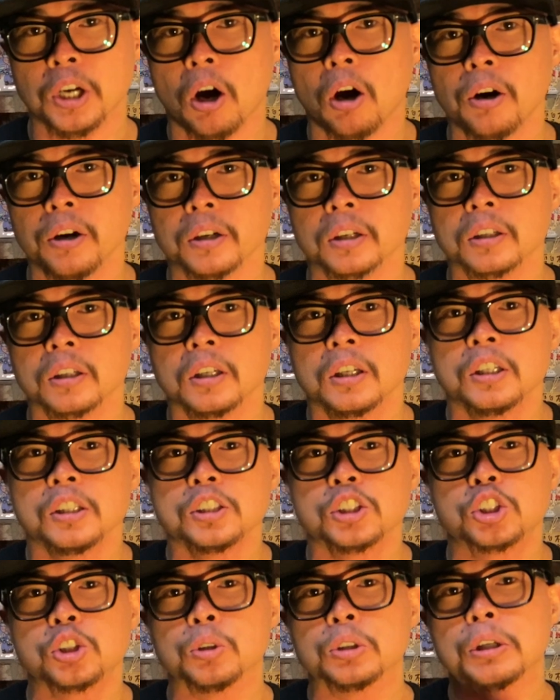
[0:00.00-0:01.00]
hard.
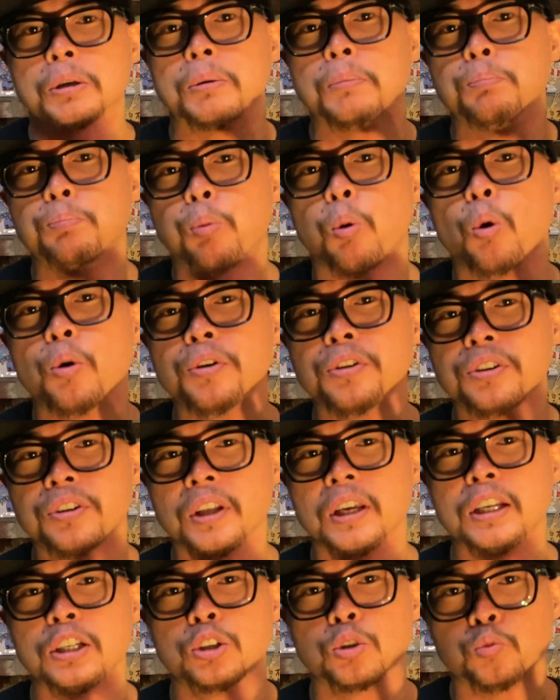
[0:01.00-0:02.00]
So the important
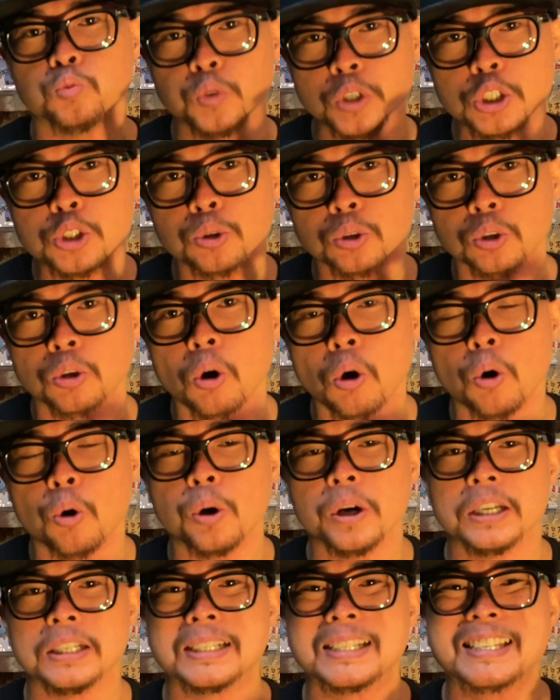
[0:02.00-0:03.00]
thing to reach your
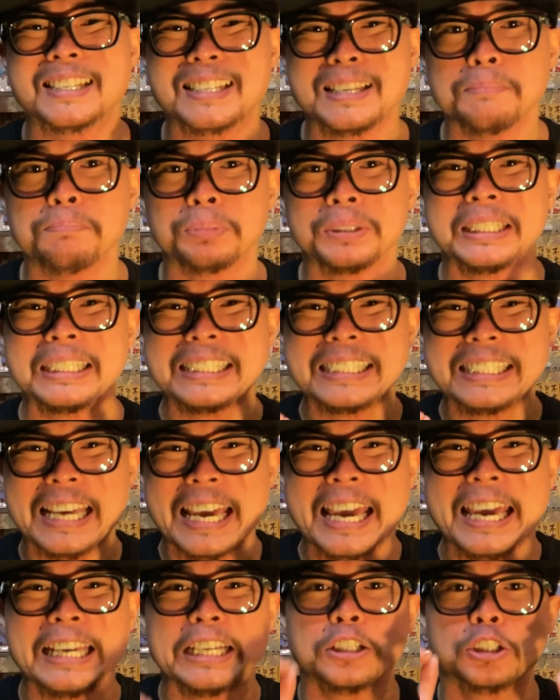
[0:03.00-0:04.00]
goal is simply
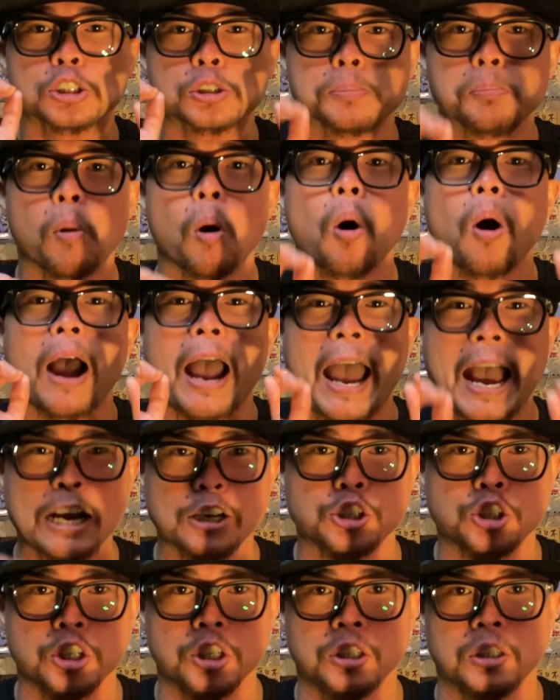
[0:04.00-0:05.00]
take small
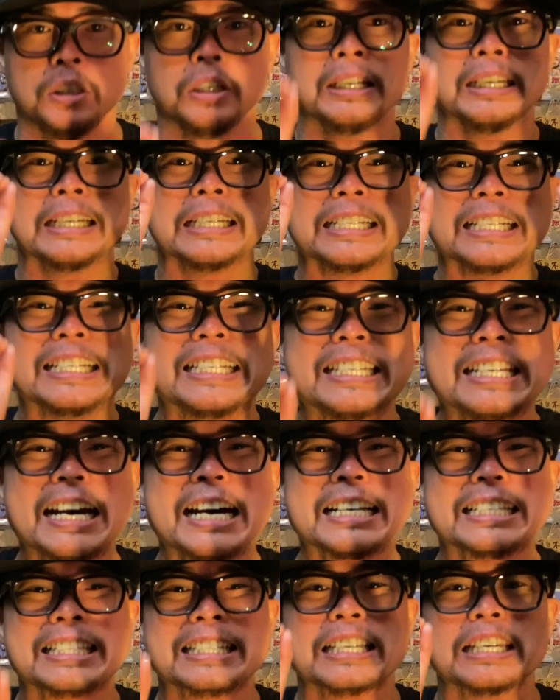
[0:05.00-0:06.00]
action.
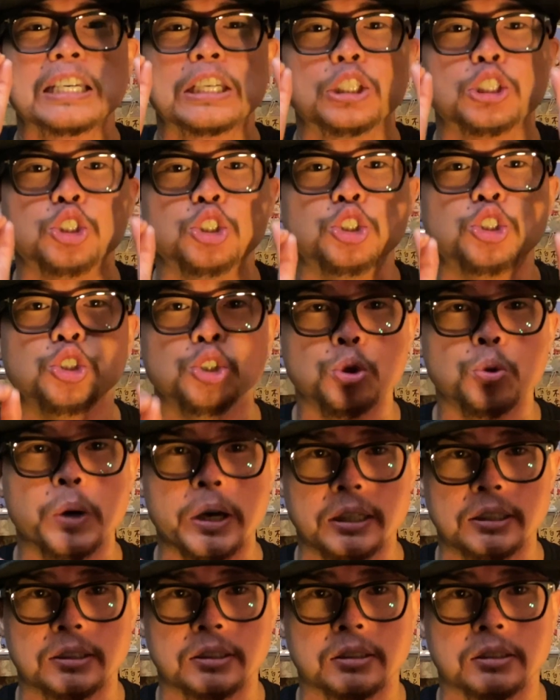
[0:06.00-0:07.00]
Just do
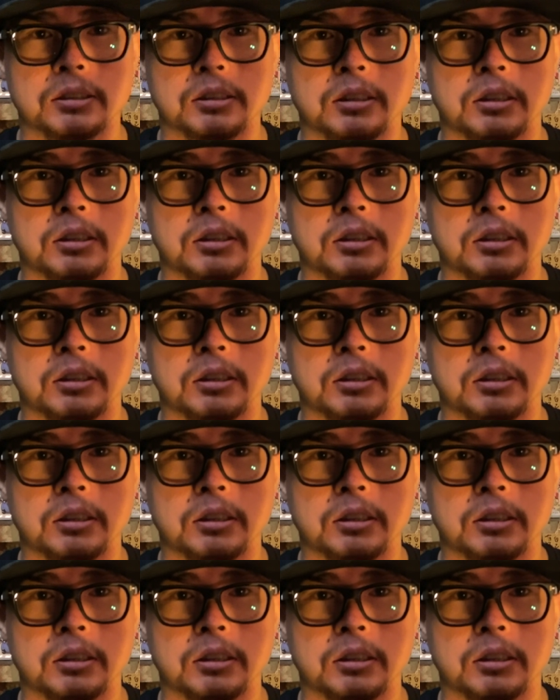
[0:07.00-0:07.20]
it.